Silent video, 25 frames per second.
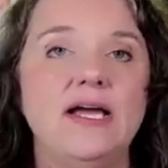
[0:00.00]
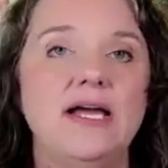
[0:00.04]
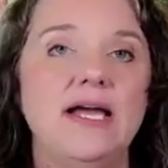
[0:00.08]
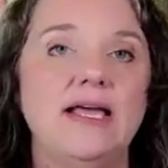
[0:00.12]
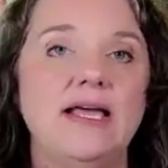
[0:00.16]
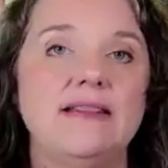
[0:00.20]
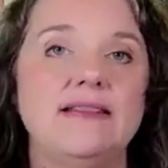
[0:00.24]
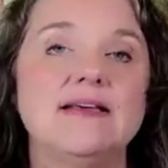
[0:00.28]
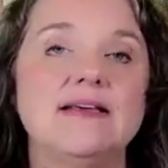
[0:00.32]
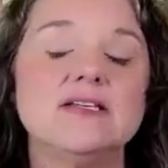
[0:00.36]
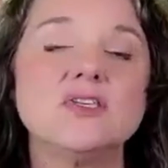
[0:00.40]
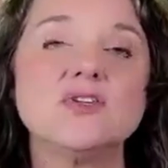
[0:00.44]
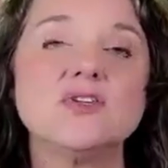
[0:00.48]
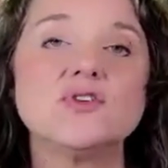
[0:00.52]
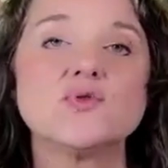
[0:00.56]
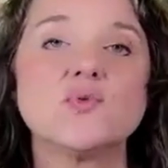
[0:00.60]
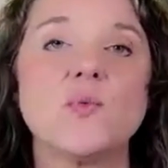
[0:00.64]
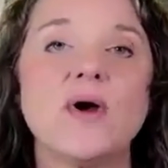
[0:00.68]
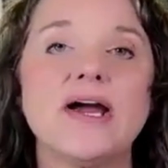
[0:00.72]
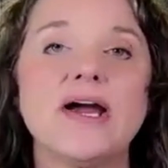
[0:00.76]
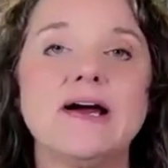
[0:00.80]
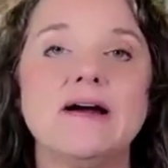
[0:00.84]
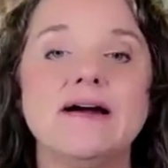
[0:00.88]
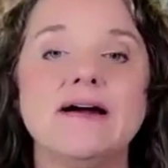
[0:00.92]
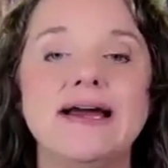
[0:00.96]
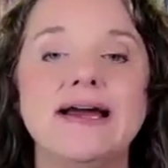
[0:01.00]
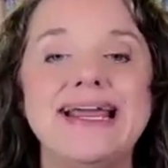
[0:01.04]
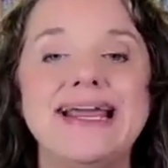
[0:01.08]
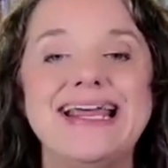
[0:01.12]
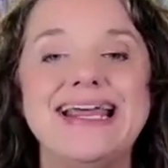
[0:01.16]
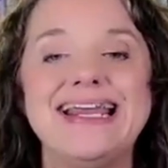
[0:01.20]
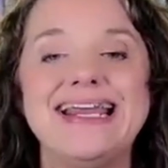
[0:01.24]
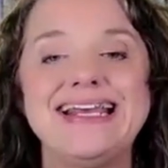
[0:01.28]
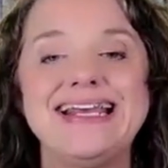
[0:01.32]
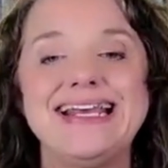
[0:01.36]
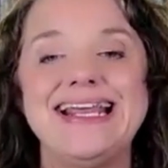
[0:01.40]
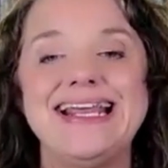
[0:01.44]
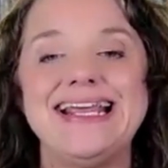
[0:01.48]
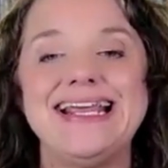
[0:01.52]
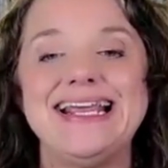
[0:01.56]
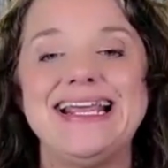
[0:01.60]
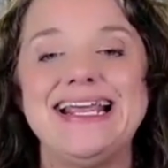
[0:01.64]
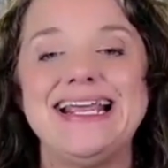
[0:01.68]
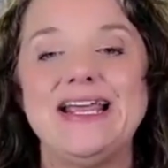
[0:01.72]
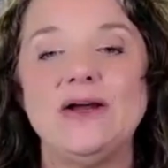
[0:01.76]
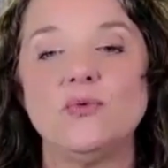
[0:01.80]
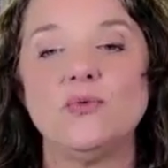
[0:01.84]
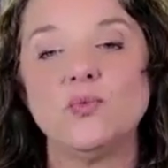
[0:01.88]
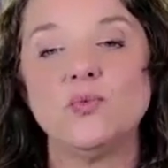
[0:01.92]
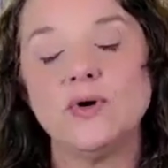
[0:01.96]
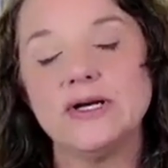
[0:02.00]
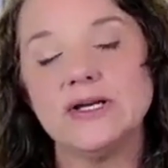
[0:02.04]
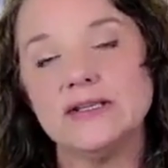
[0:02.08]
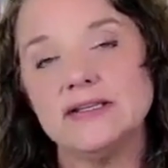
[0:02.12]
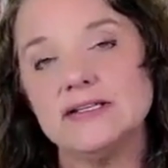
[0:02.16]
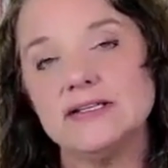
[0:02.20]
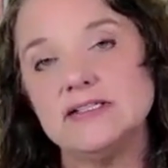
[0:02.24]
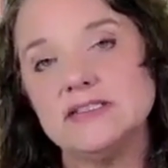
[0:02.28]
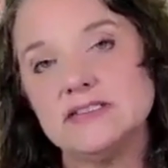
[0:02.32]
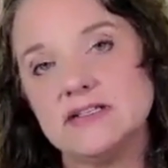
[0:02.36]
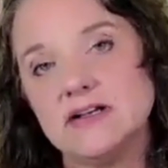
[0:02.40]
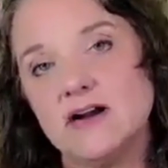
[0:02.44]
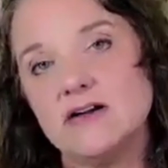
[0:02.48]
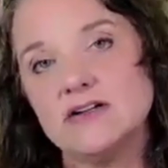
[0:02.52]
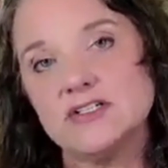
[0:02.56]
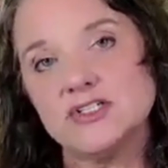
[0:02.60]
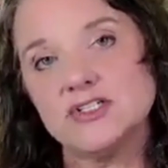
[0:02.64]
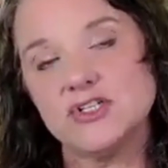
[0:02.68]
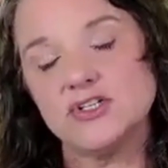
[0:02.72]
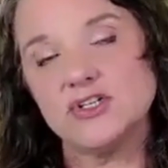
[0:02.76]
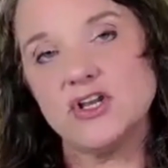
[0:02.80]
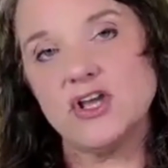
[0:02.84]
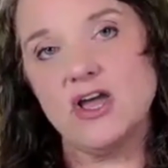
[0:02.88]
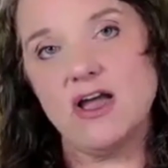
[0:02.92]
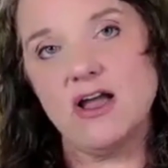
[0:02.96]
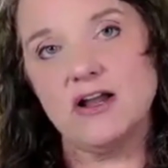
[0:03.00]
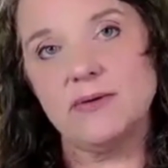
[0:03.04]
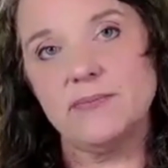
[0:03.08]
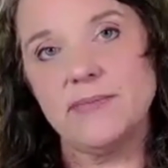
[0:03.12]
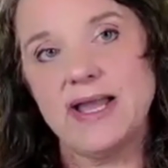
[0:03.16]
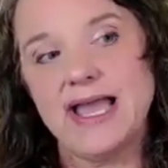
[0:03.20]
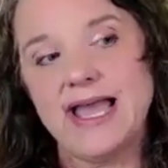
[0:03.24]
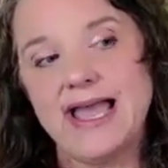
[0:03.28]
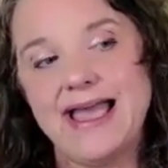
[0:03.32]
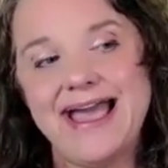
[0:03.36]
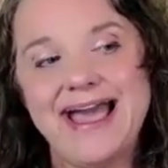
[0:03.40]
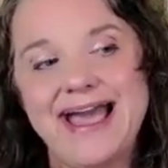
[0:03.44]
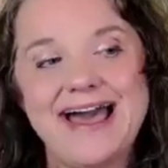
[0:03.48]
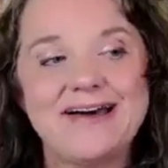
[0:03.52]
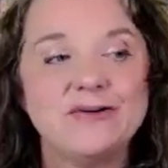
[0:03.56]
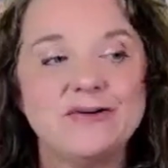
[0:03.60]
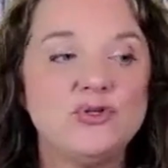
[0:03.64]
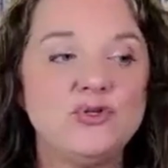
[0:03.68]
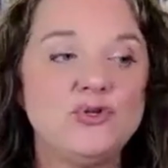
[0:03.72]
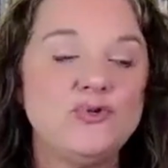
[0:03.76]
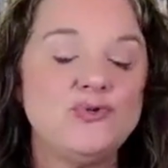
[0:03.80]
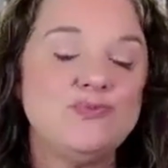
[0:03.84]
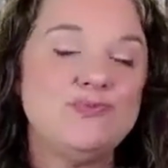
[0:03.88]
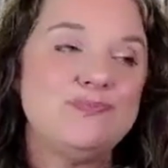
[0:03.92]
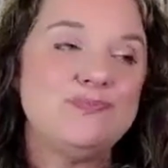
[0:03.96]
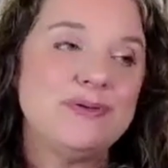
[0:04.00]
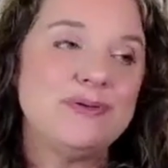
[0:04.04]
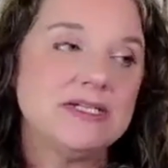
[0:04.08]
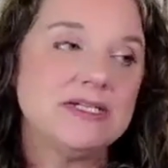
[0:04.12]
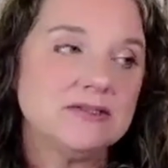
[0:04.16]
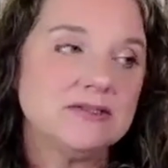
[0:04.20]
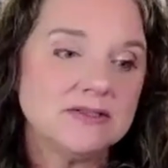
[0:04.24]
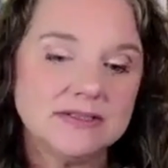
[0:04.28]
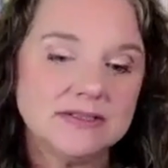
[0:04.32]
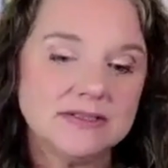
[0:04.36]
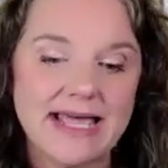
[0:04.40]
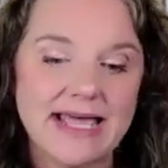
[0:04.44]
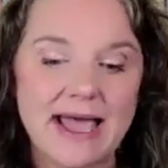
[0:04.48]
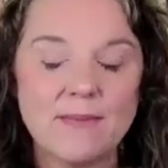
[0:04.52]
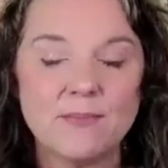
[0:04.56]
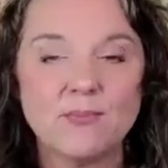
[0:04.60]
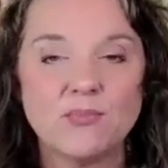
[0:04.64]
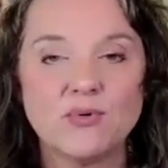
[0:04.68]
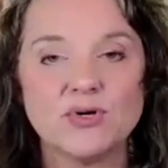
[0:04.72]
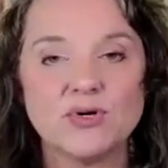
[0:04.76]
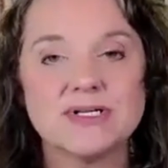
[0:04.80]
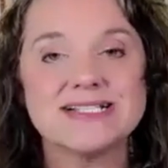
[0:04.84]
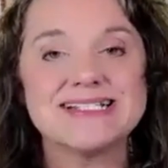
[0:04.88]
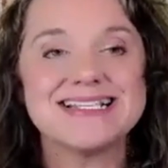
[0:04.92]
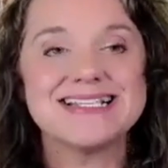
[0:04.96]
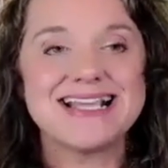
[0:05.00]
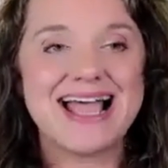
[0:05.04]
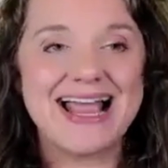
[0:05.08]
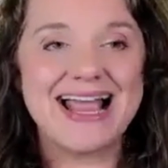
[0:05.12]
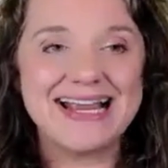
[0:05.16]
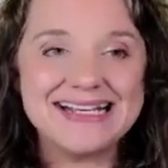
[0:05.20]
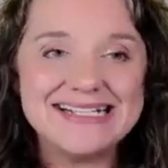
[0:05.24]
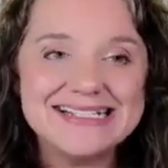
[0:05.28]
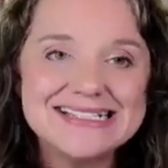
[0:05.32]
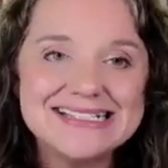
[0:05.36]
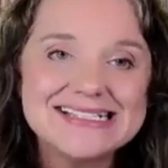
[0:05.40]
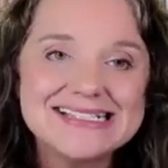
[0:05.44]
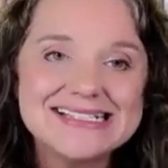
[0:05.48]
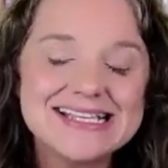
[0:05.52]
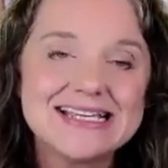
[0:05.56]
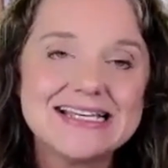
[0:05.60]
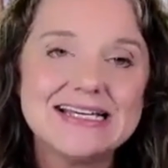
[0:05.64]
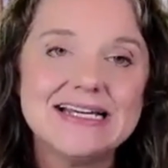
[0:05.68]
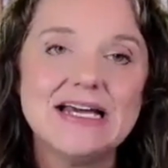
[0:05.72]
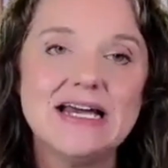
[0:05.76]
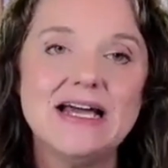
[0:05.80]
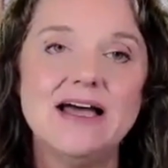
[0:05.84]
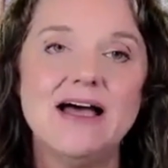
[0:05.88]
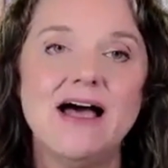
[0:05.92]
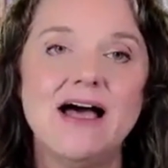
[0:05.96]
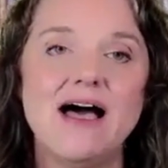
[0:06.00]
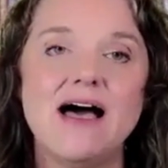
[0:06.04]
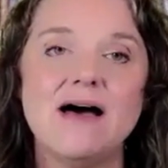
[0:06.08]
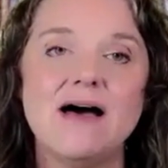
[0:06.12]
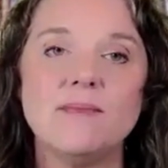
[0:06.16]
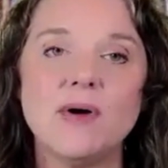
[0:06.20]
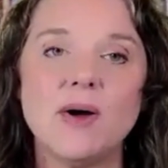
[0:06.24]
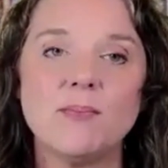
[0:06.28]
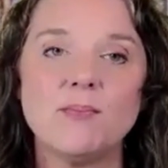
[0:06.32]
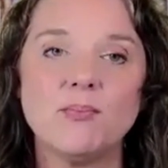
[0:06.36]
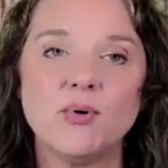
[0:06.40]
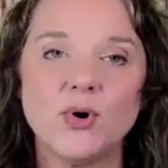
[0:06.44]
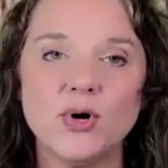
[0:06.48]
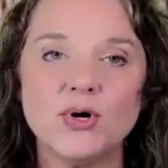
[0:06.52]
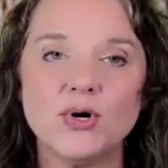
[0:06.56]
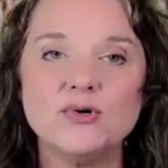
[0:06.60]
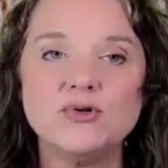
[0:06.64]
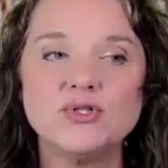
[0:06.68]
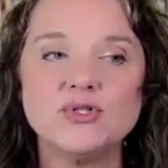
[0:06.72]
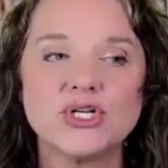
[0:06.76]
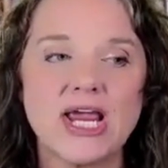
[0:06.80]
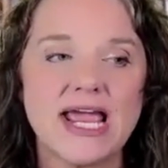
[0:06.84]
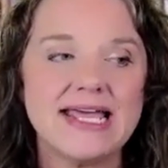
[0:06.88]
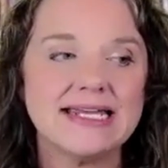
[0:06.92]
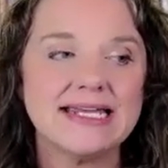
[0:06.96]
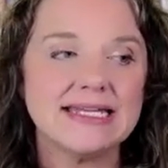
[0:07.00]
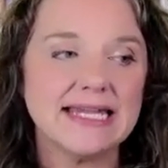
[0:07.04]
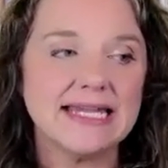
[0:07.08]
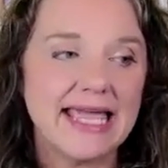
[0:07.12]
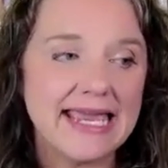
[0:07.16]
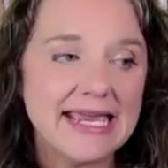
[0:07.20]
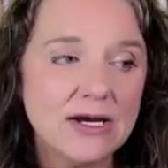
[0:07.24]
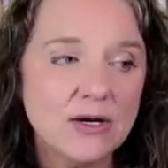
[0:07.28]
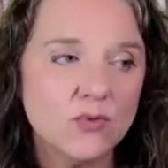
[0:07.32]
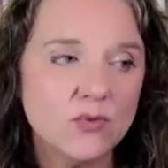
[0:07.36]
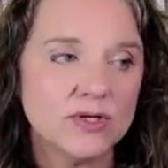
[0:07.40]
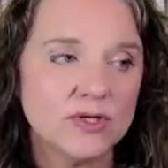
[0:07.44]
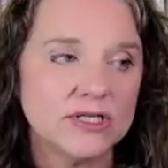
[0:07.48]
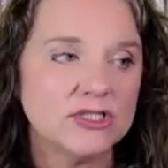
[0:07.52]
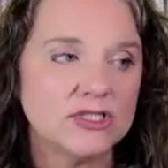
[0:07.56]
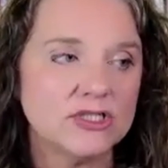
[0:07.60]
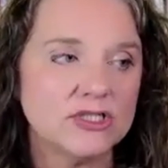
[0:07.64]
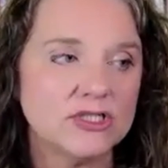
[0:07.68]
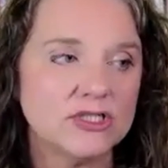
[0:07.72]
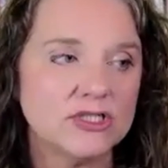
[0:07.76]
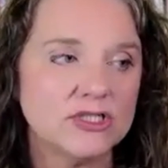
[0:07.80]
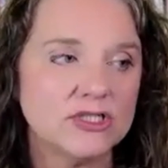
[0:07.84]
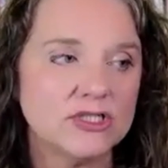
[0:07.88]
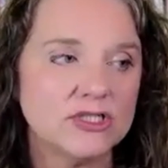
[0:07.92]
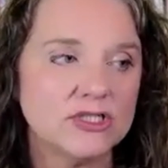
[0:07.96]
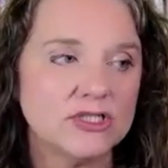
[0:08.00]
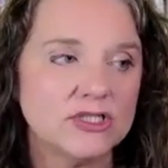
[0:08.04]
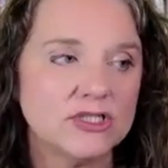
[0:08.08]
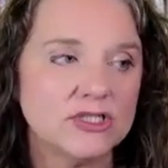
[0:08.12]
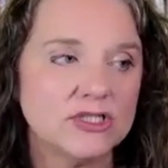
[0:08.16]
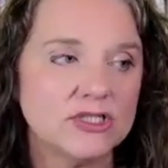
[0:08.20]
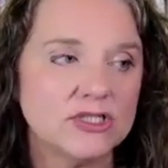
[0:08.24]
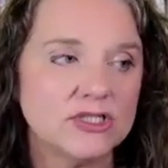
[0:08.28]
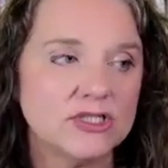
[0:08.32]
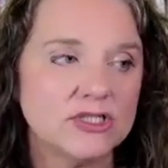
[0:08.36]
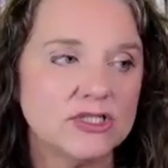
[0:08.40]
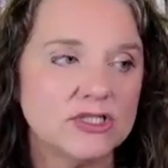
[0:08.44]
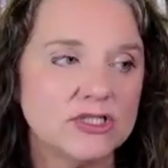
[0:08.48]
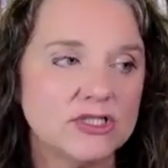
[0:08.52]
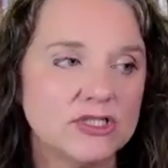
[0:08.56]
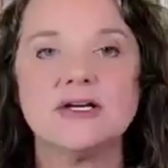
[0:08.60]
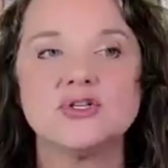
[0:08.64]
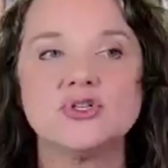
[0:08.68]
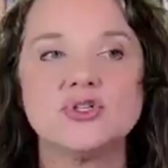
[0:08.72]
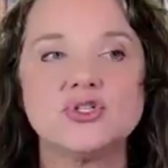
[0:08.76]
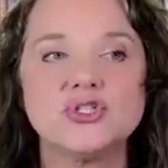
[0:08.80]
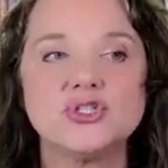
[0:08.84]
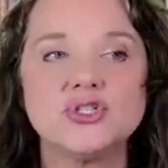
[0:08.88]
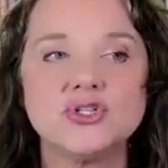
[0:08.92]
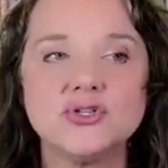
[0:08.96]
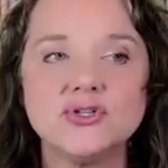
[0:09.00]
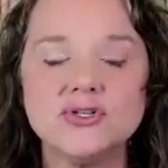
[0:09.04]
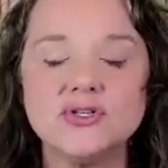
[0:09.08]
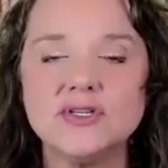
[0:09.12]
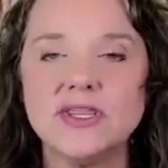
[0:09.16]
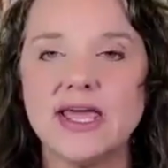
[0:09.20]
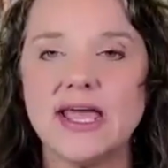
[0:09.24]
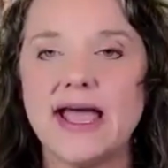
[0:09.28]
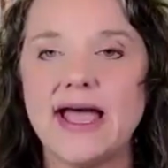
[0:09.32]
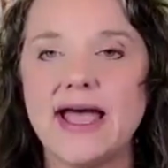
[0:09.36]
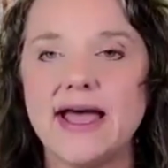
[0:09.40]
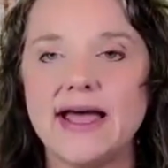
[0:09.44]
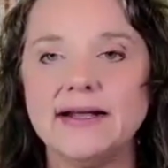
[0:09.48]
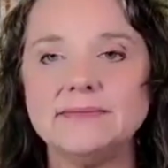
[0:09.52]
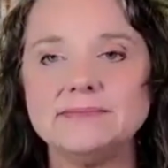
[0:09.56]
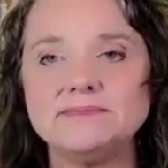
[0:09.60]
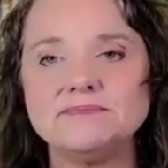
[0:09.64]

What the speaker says: And this is where it really starts to talk about how you build that precise approach and language to things to make sure that